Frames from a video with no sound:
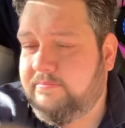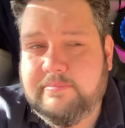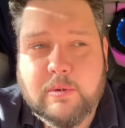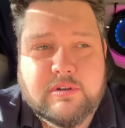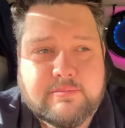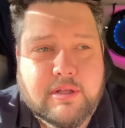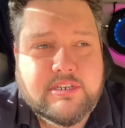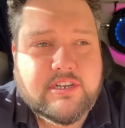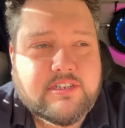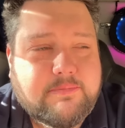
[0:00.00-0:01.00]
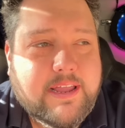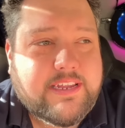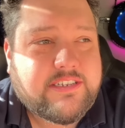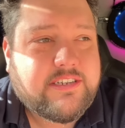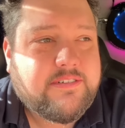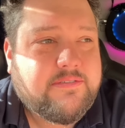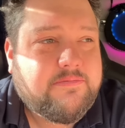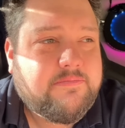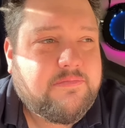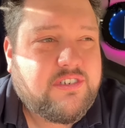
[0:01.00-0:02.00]
Builders Merchant place.
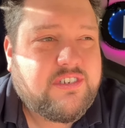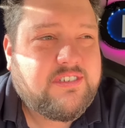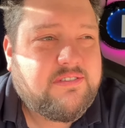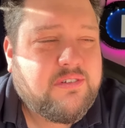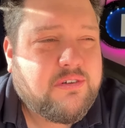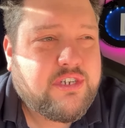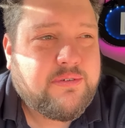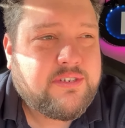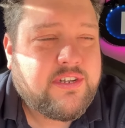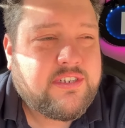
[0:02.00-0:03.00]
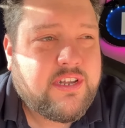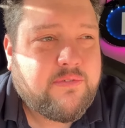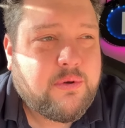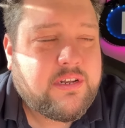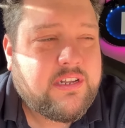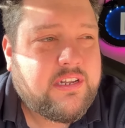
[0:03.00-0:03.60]
The other one.